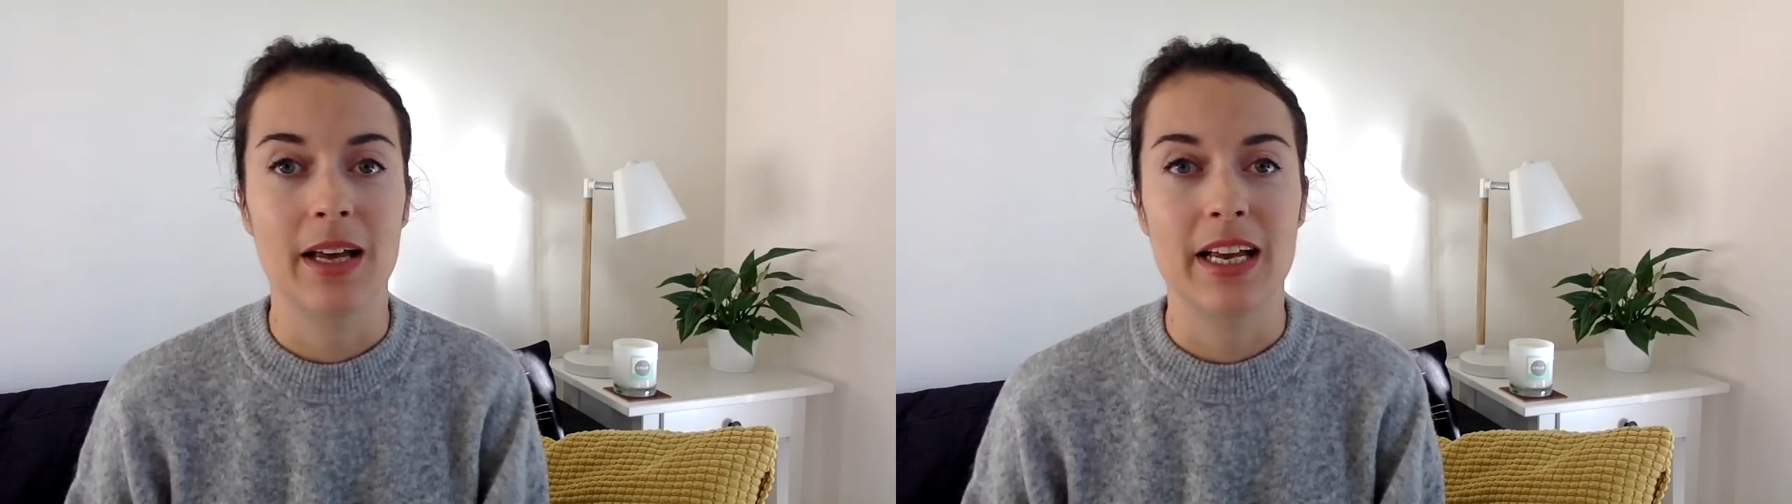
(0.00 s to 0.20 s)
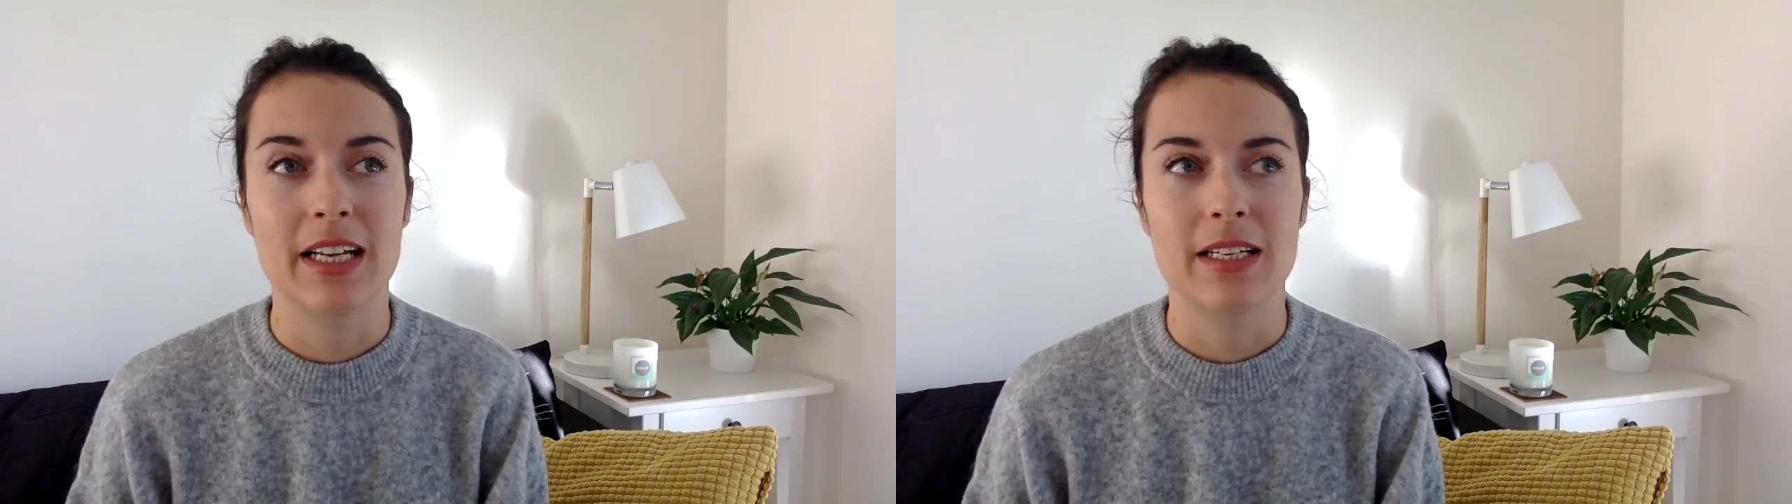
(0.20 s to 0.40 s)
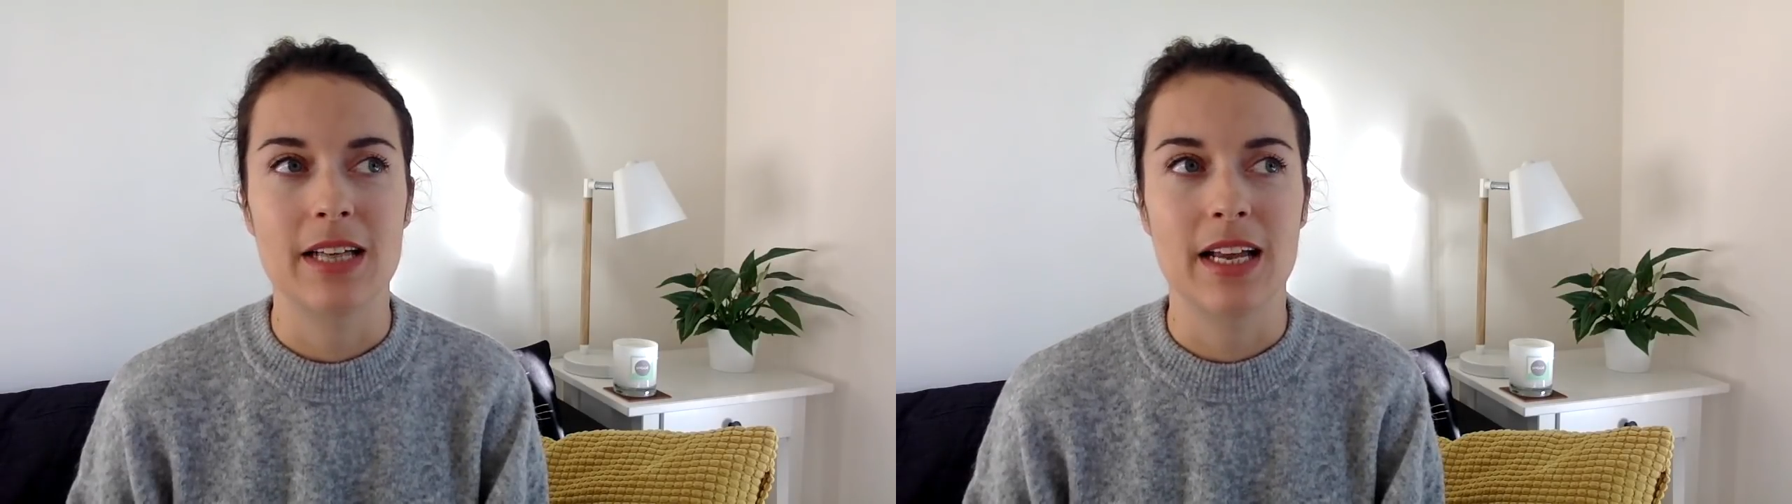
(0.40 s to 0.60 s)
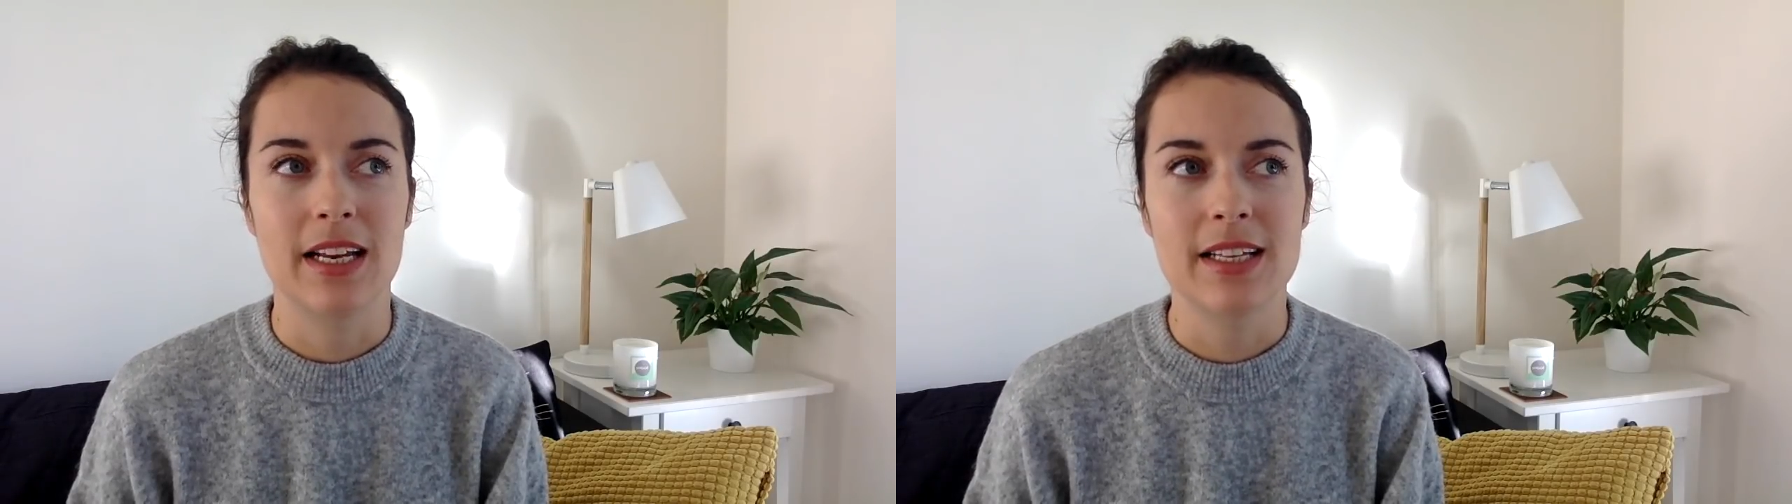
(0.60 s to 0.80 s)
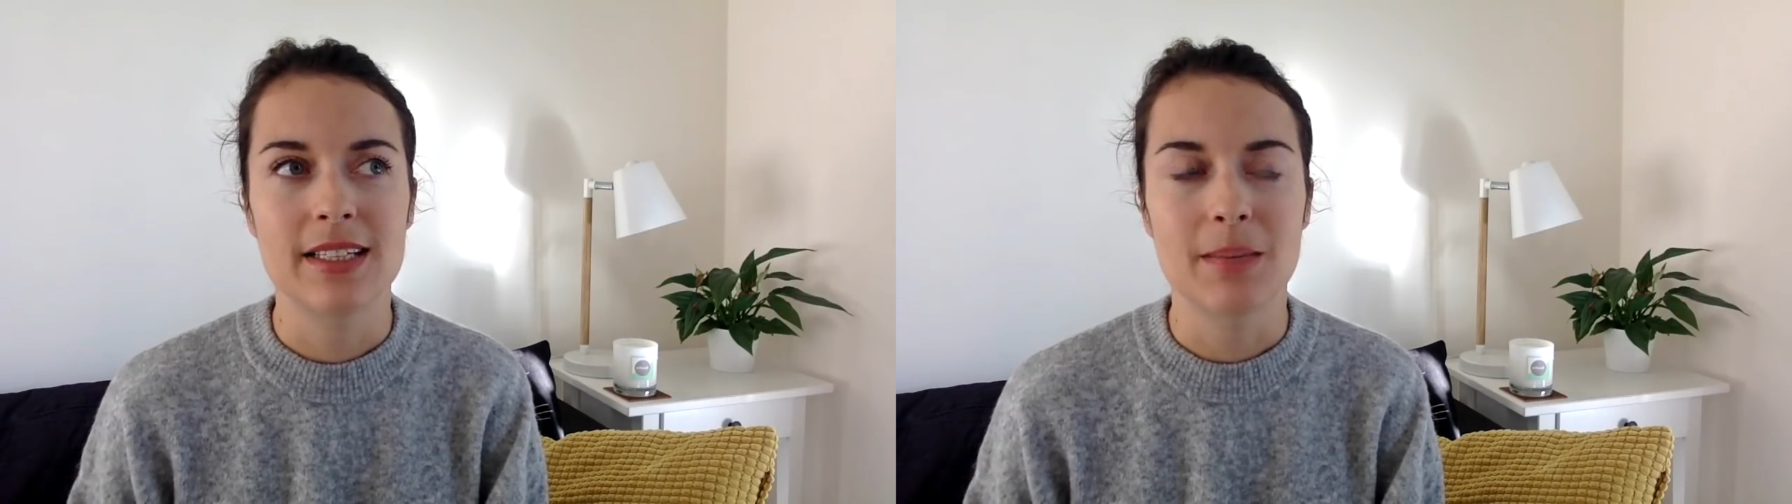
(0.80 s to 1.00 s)
It
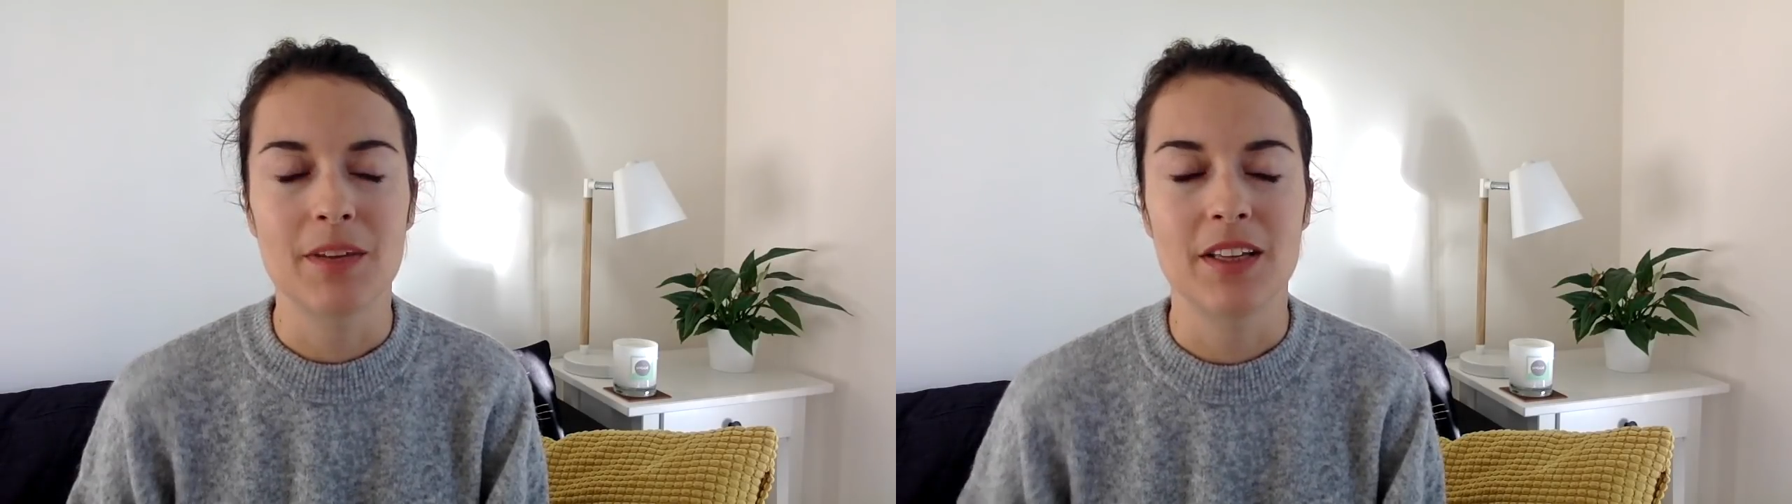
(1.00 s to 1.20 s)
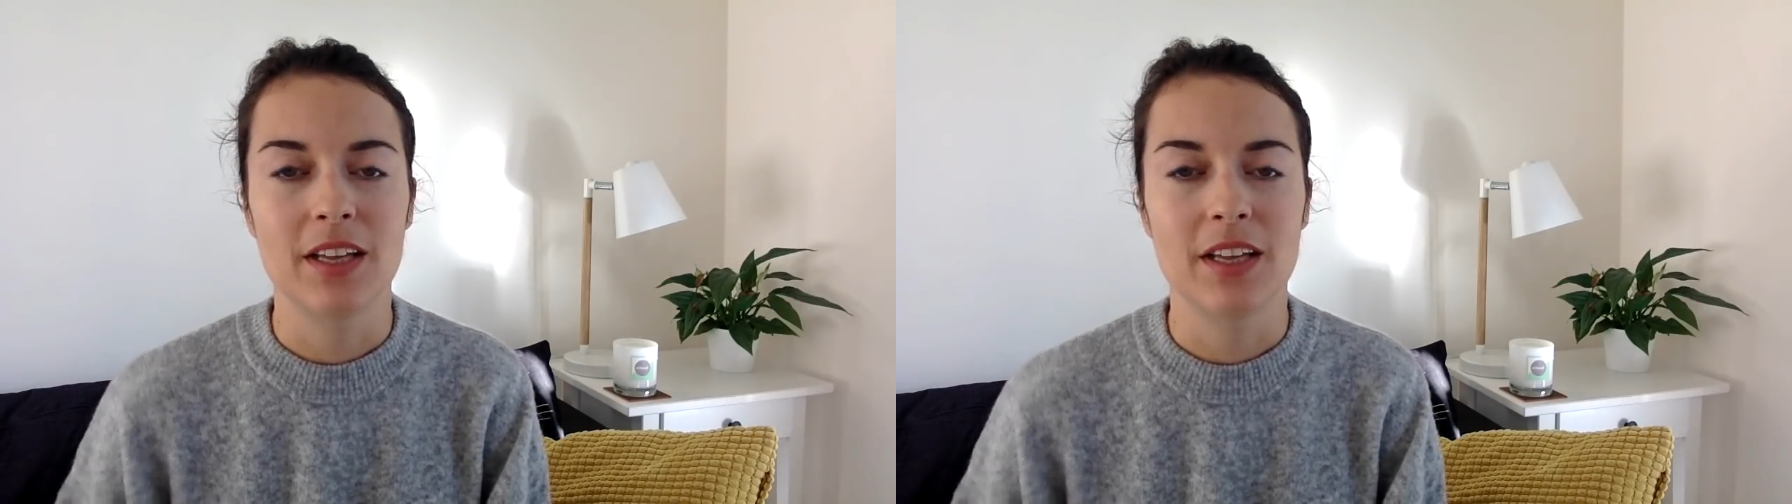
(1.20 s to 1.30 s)
is something